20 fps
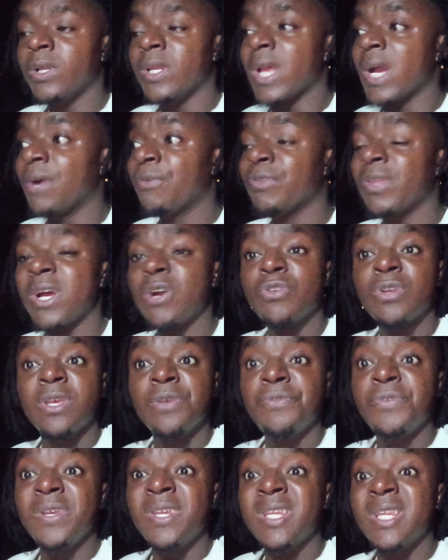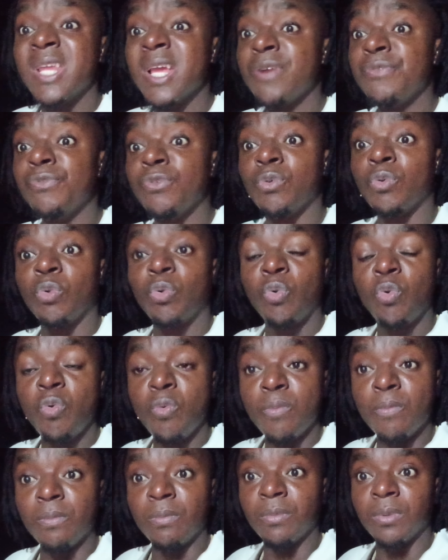they have now given devil
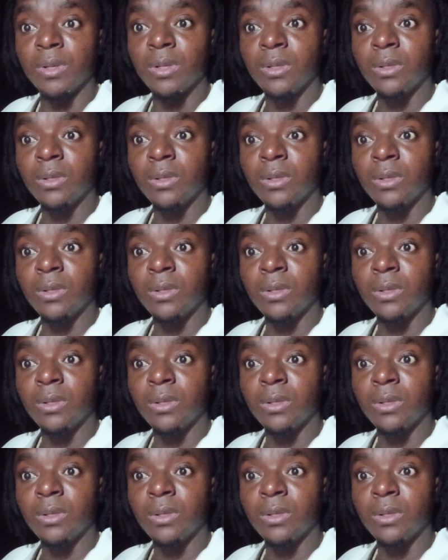room